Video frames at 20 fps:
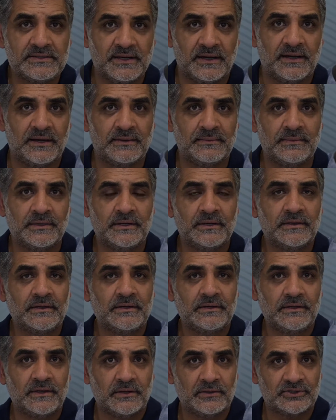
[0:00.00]
time
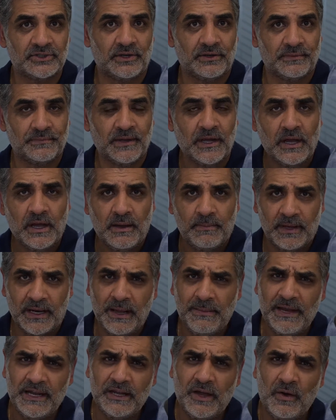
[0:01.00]
goes on. But
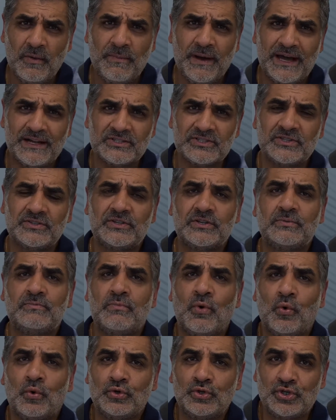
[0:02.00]
let me go back to the
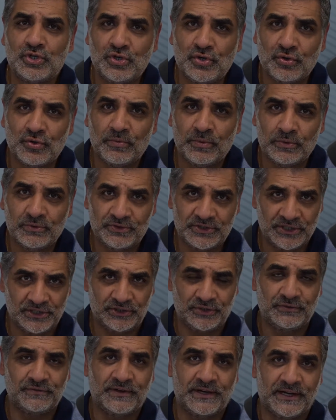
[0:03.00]
more durable
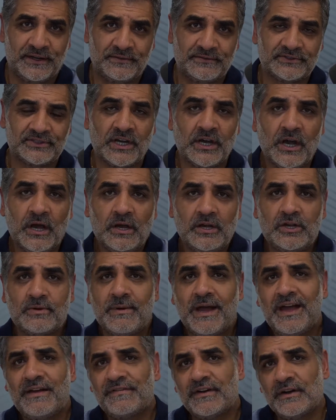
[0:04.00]
tissue valves. You
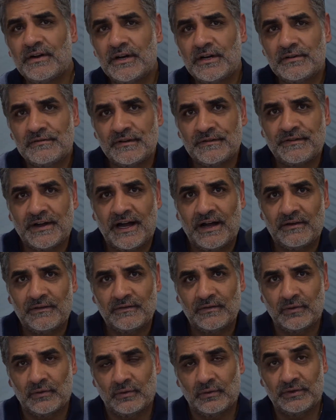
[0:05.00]
may have heard of a
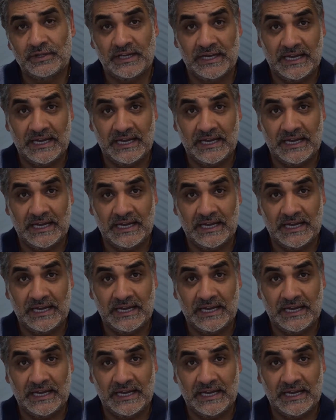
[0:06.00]
valve called the